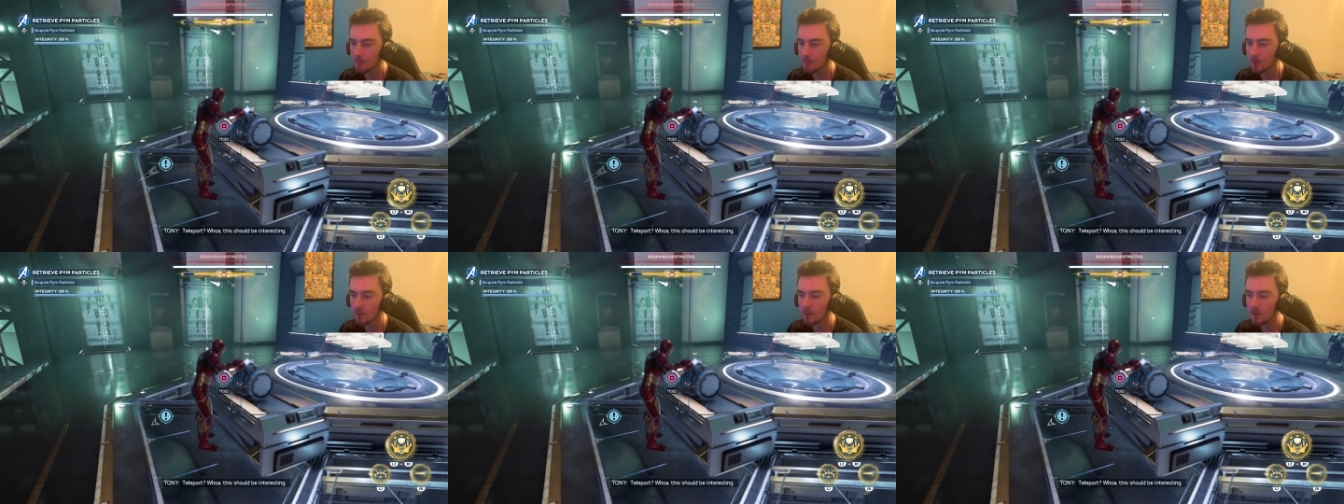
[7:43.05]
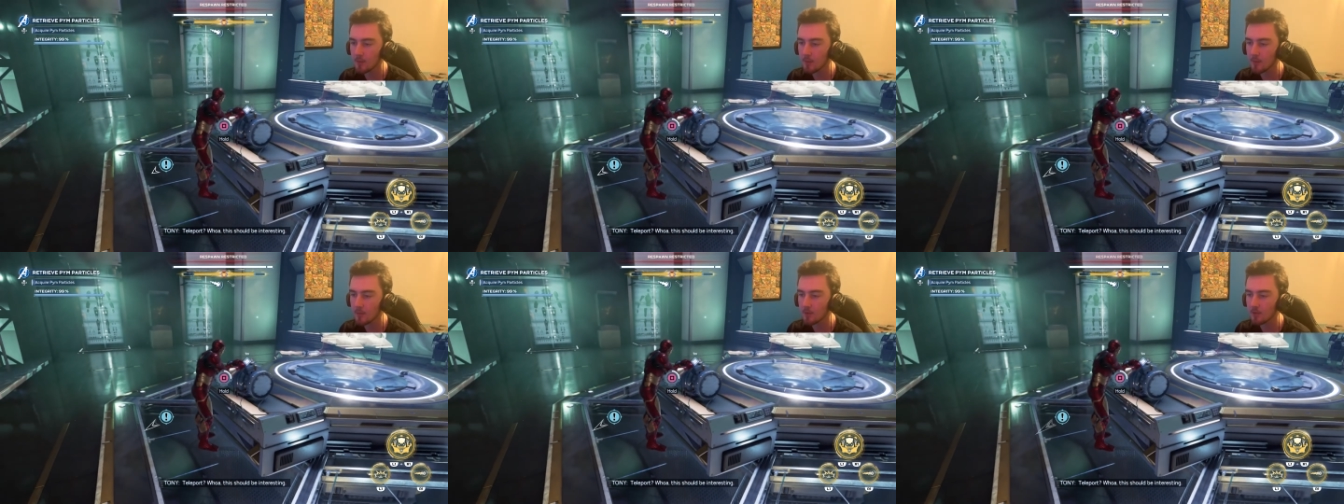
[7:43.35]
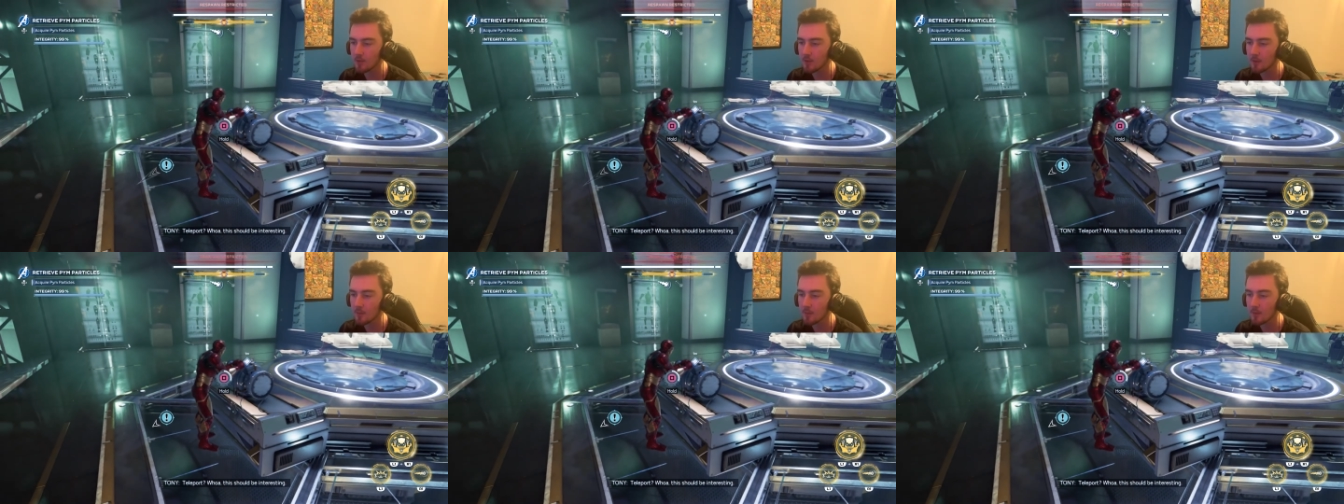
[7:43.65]
Please don't hit me.
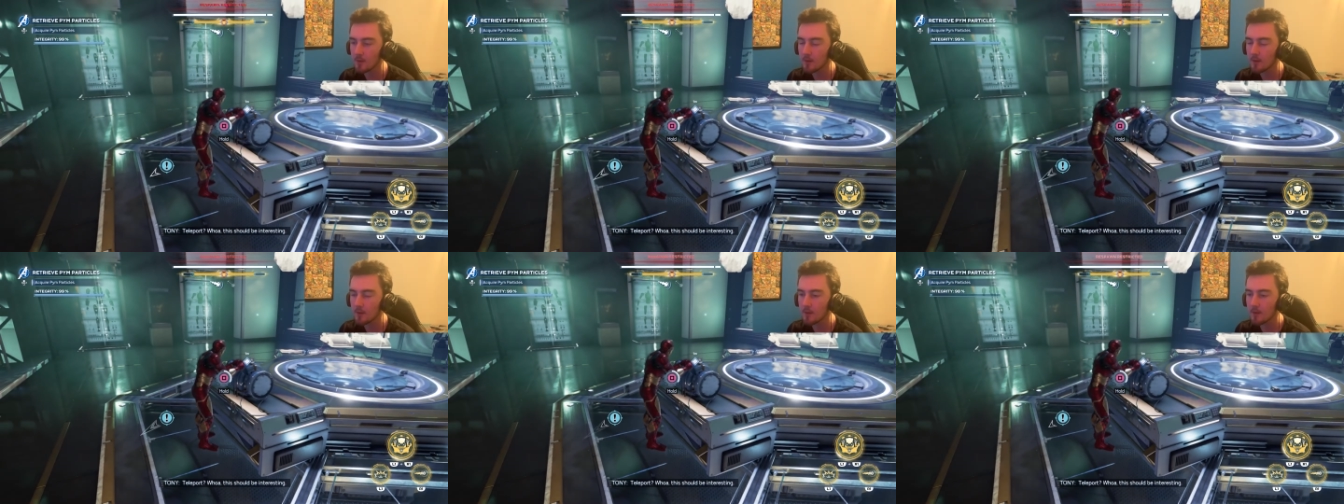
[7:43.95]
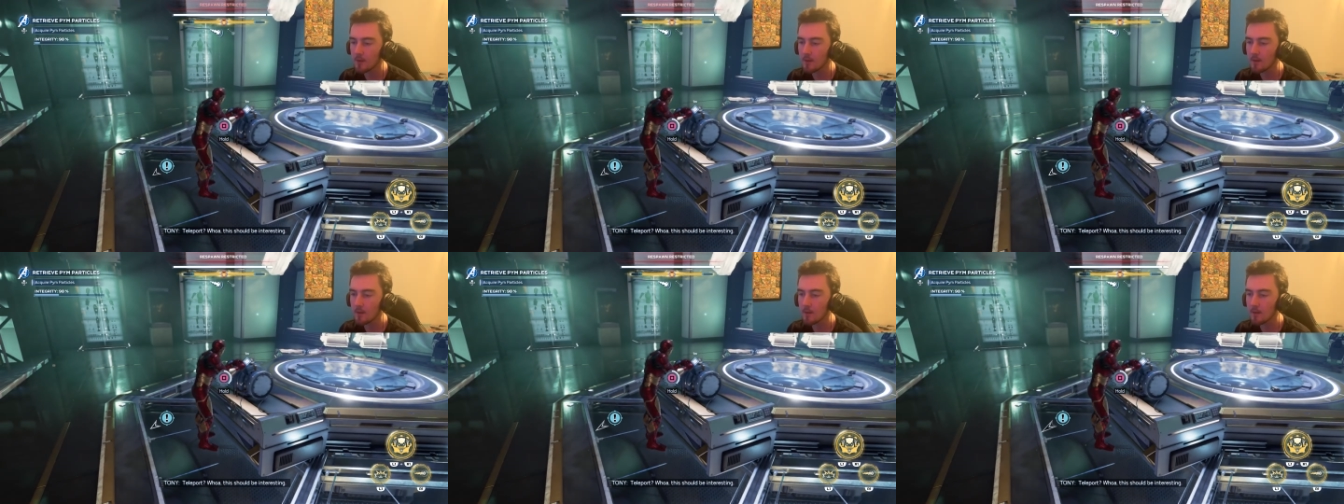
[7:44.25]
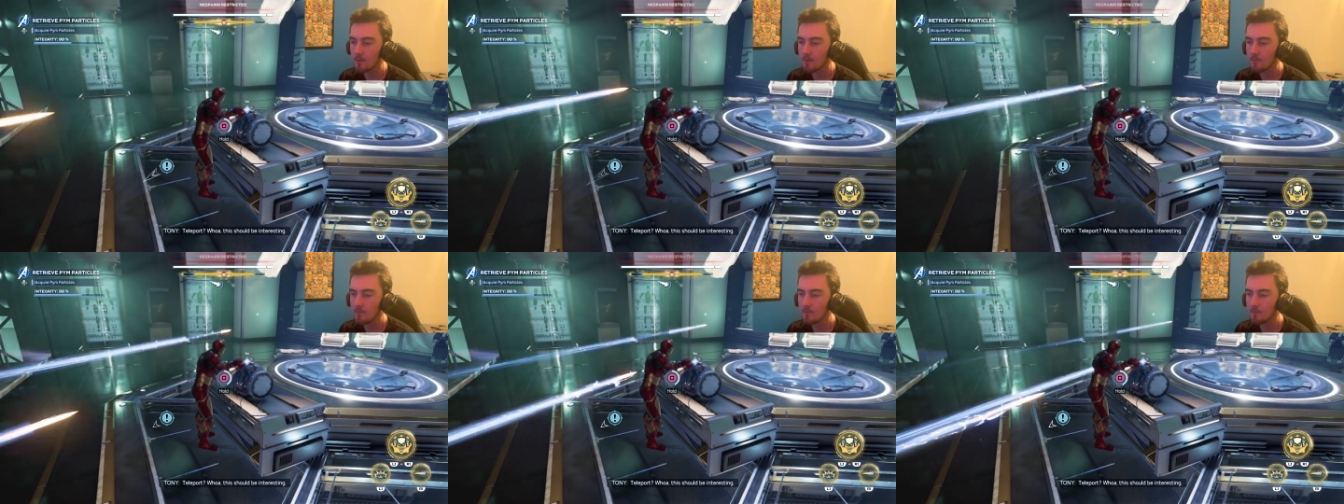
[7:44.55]
Please don't hit me. This should be
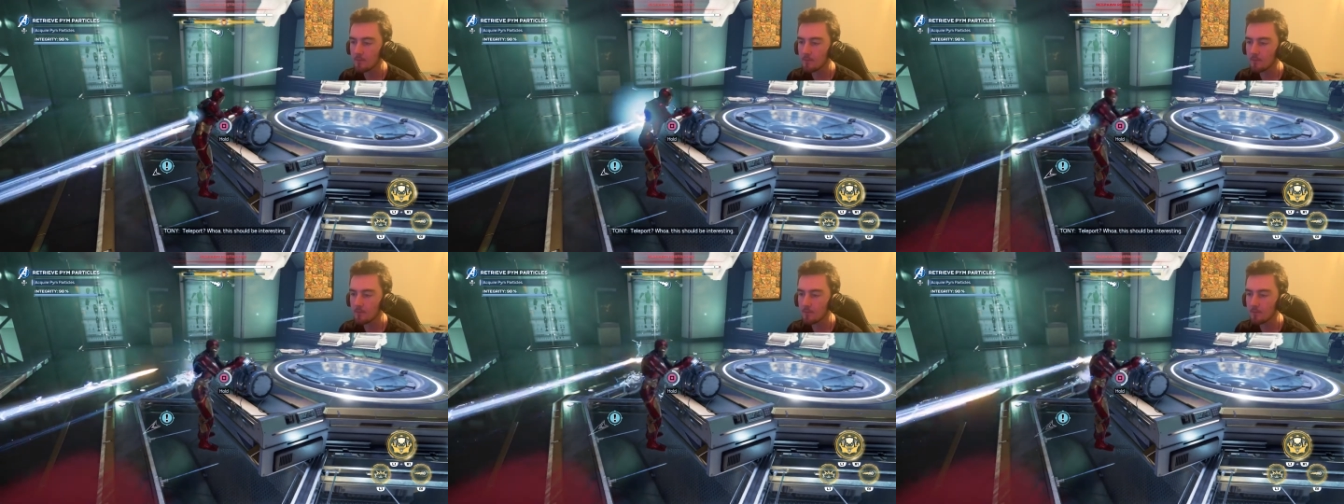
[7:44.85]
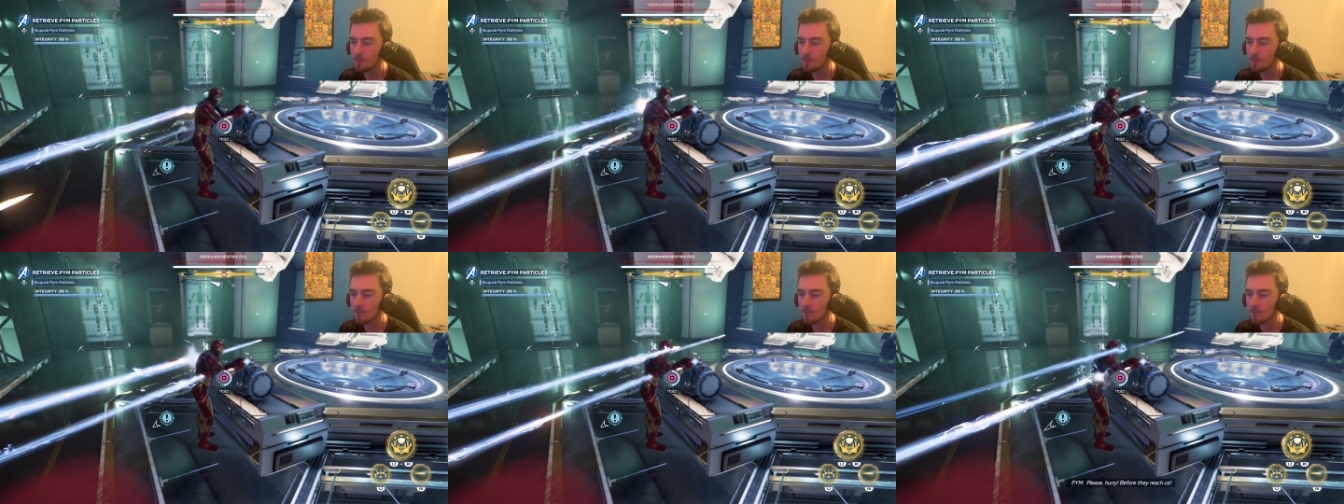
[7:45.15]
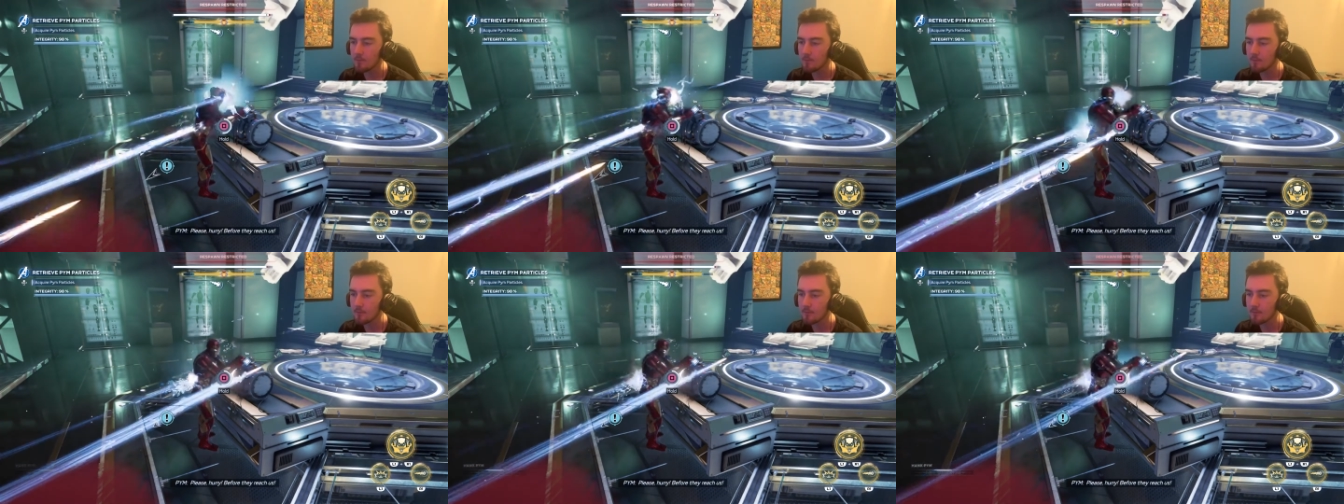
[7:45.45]
interesting.
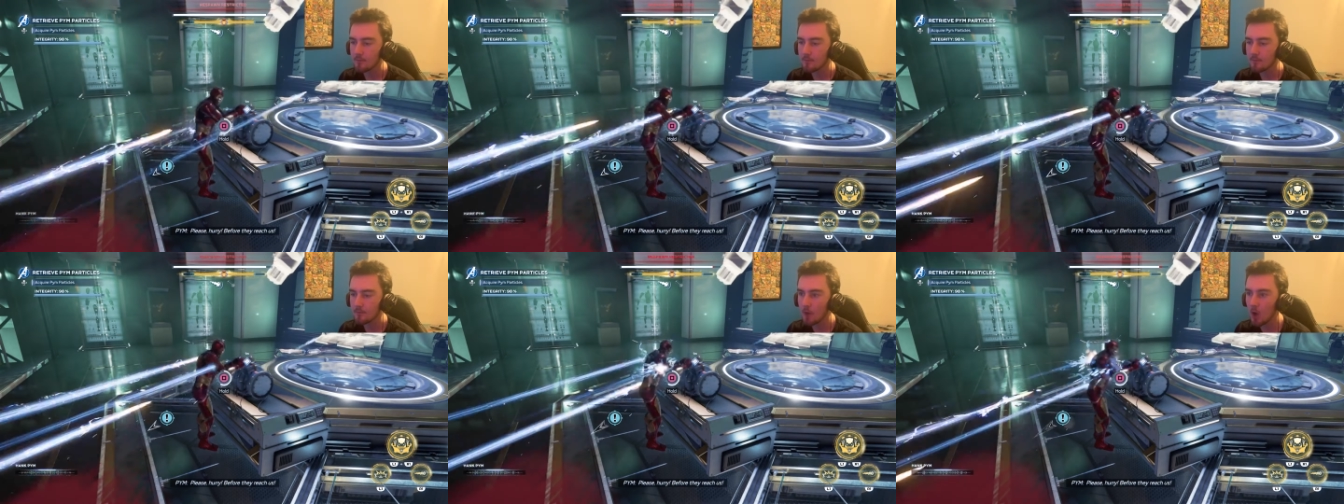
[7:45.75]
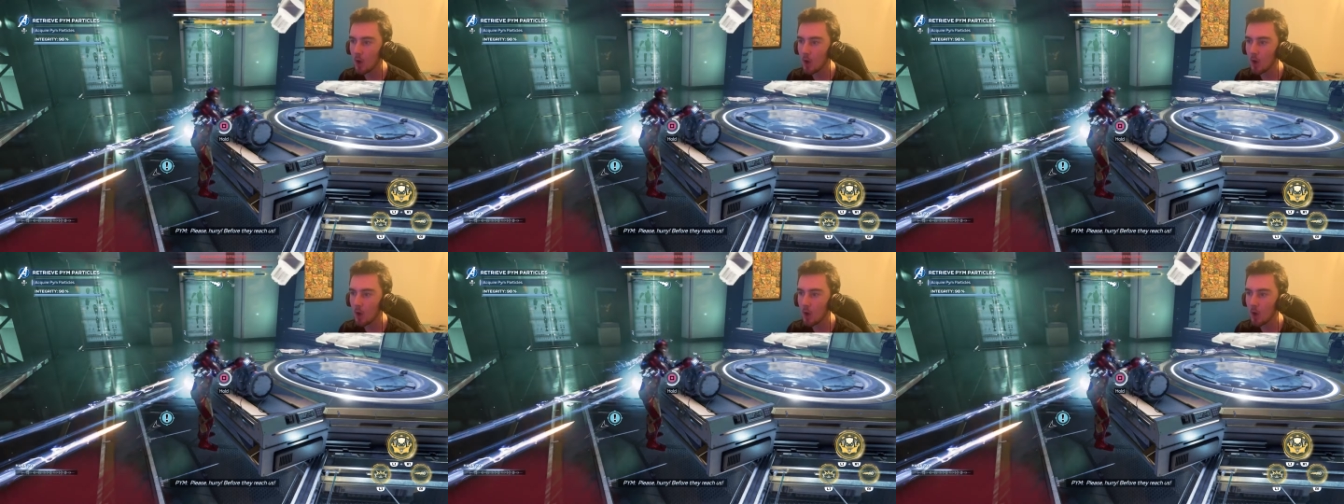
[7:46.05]
Please.